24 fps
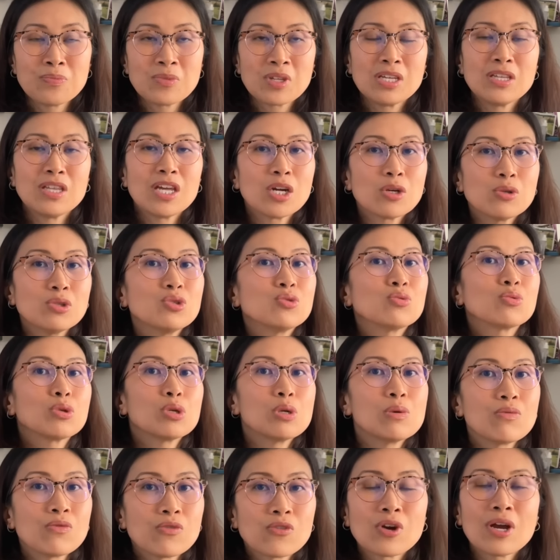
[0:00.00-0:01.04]
There is
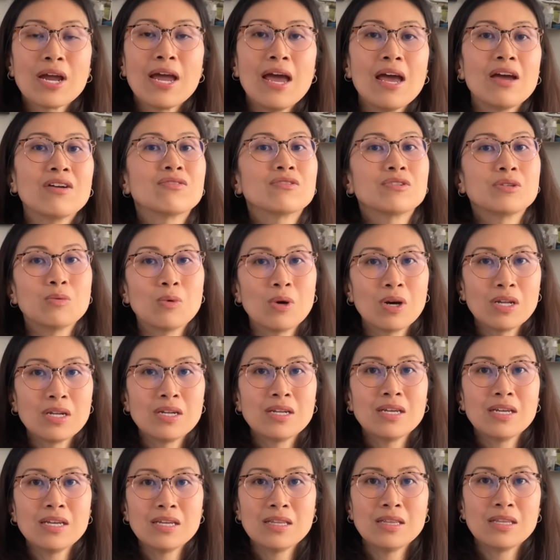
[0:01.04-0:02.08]
room for
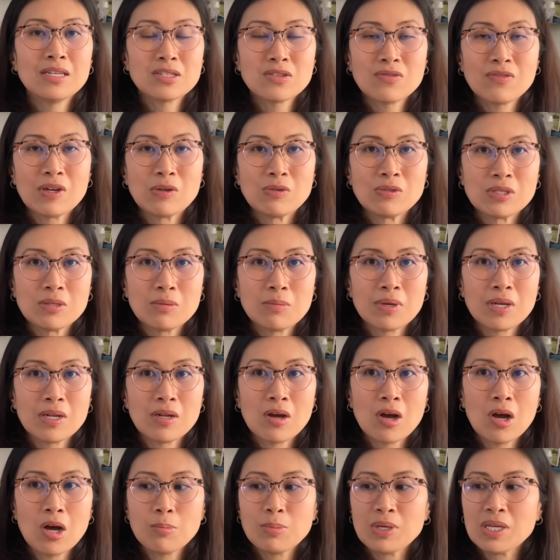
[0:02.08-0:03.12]
everyone in this fountain pen
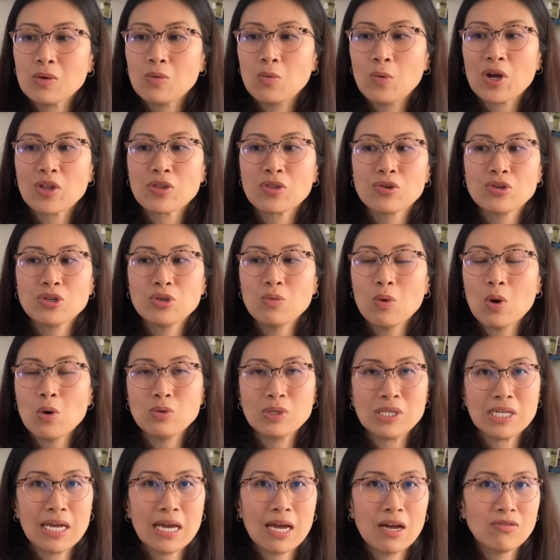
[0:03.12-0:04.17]
hobby, whether you
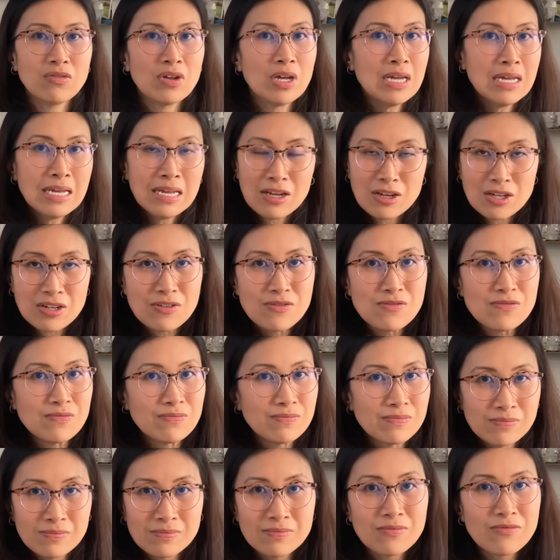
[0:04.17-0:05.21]
only have
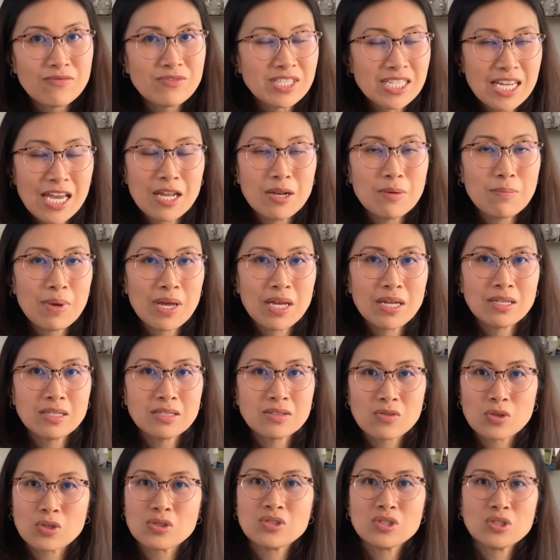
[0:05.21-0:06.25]
10
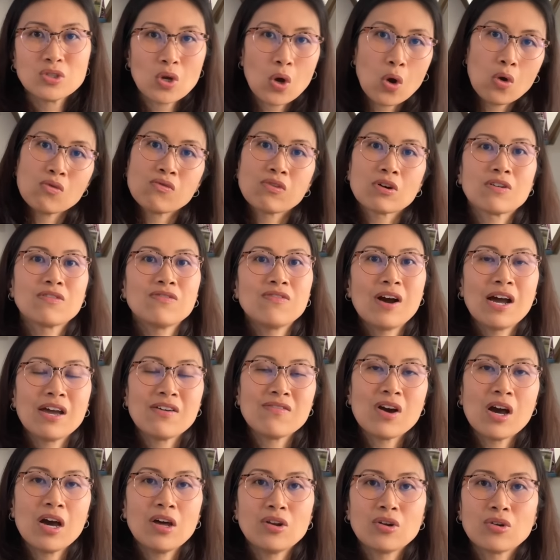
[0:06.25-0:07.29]
pens versus over
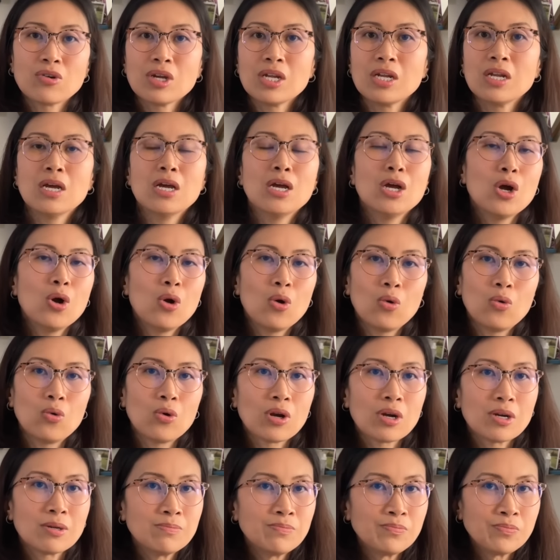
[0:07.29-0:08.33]
500,
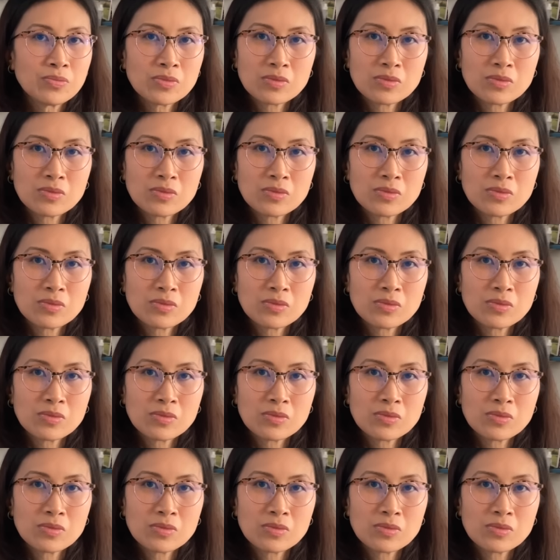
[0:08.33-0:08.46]
or